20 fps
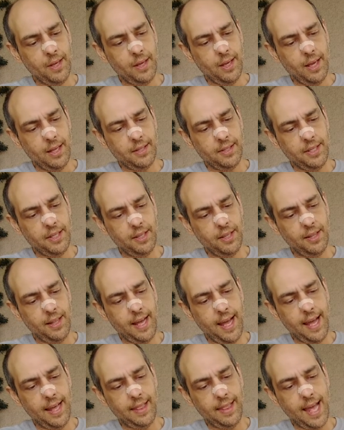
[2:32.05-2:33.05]
until
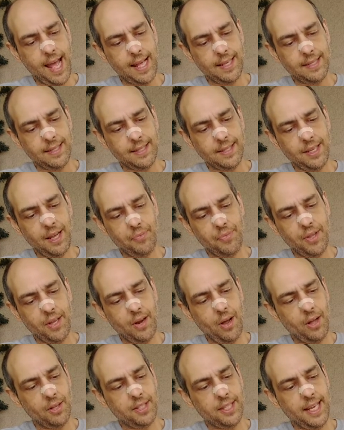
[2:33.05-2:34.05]
at last something
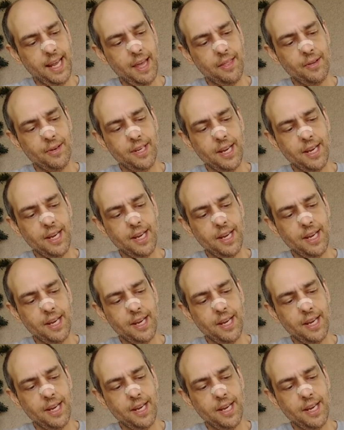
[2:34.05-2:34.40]
altogether